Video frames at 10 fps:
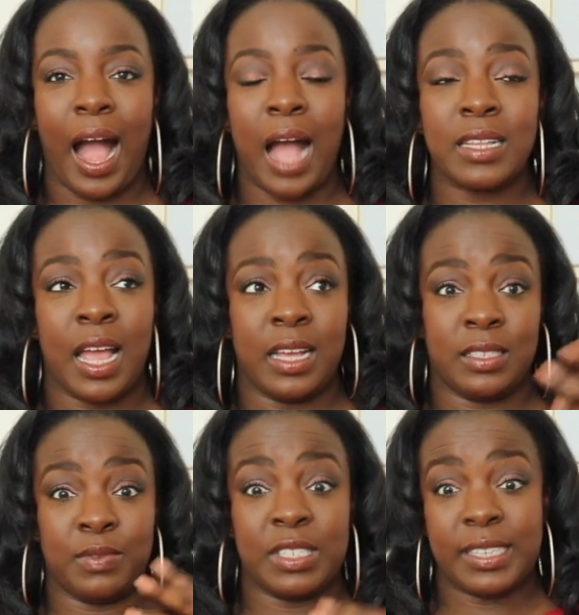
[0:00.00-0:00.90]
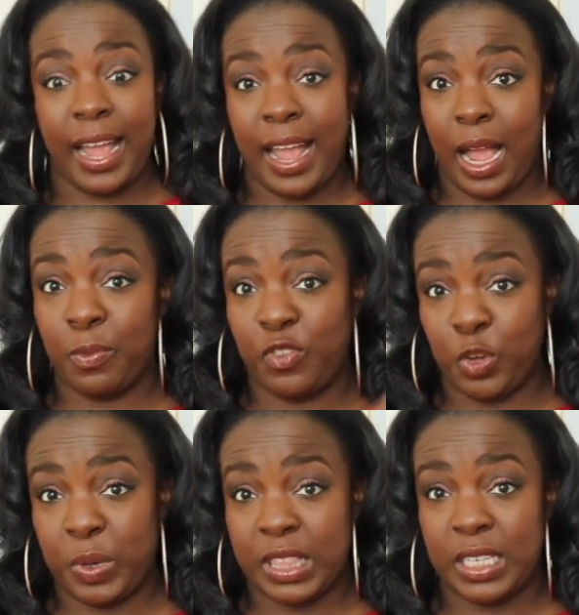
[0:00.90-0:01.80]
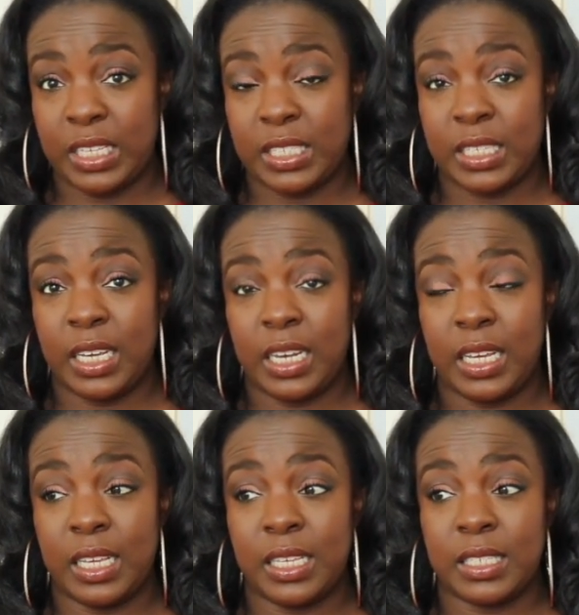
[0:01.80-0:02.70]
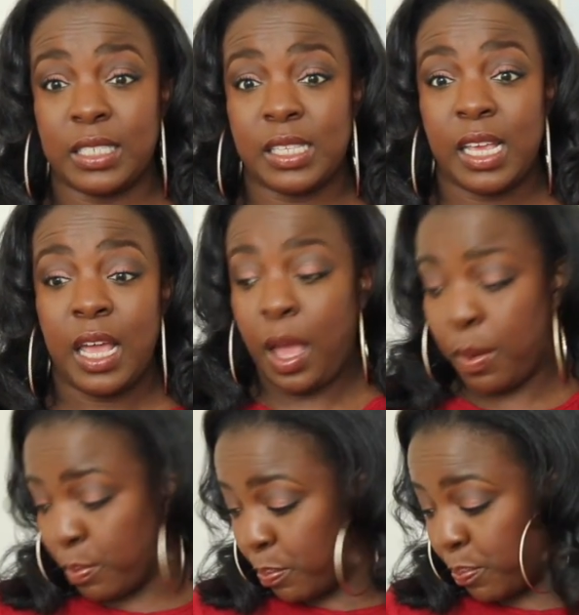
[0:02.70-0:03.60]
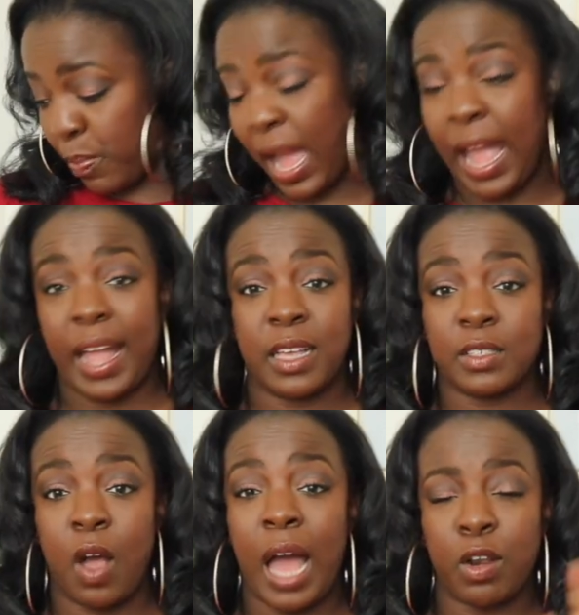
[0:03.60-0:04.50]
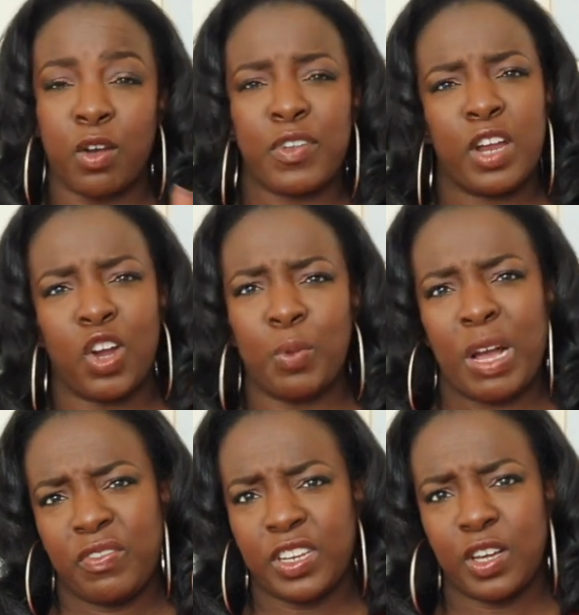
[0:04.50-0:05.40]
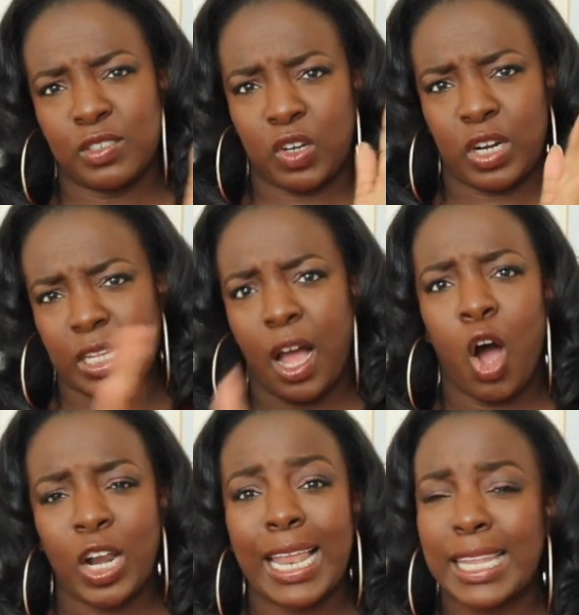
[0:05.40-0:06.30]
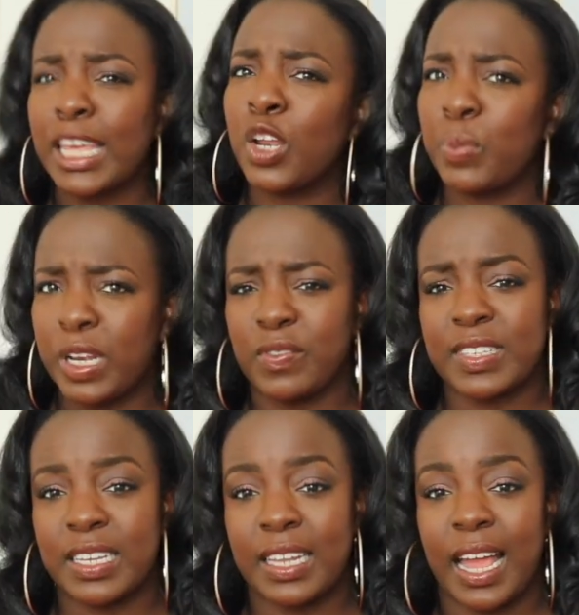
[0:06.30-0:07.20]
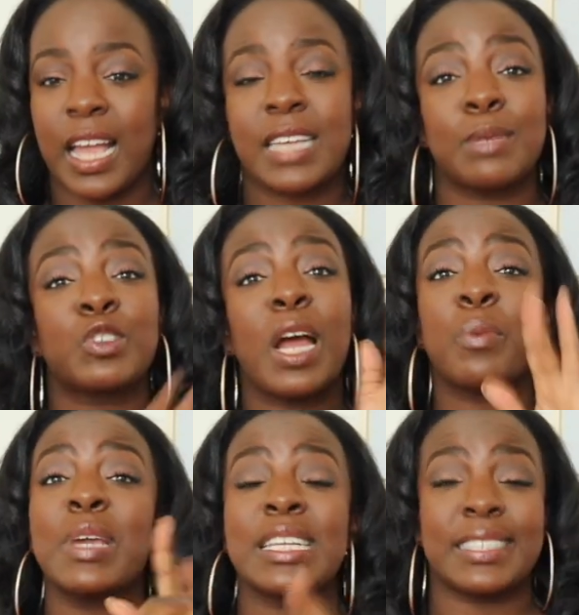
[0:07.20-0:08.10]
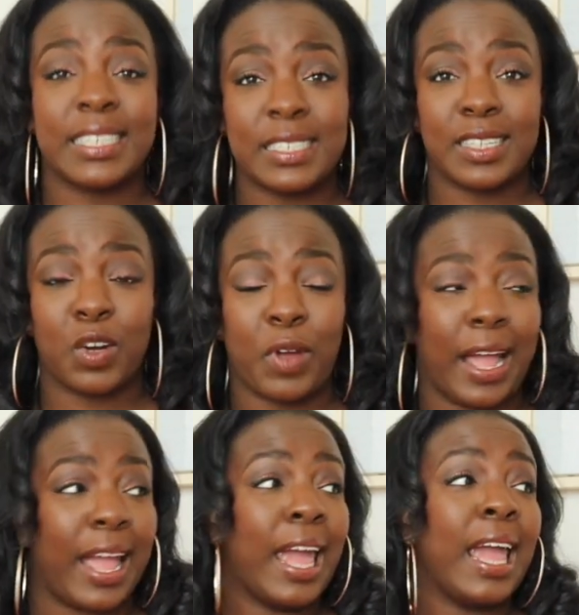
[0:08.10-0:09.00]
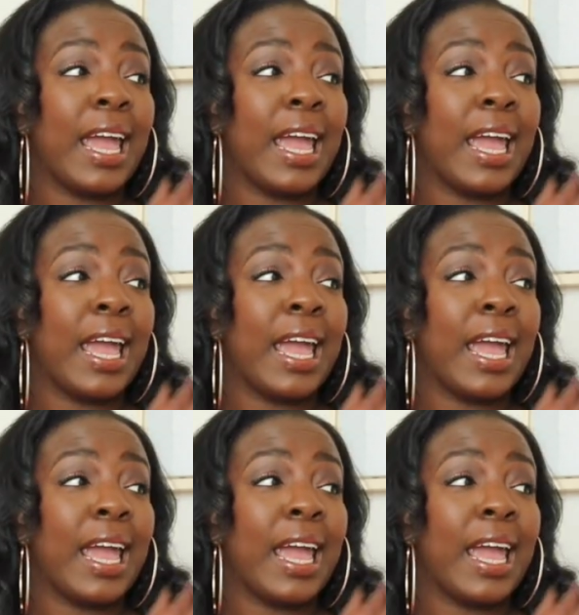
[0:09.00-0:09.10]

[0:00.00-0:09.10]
I, as of today, I'm filming this. It is May. So I don't know if y'all know my videos are on a, on a little bit of delay because I'm trying to be consistent, okay?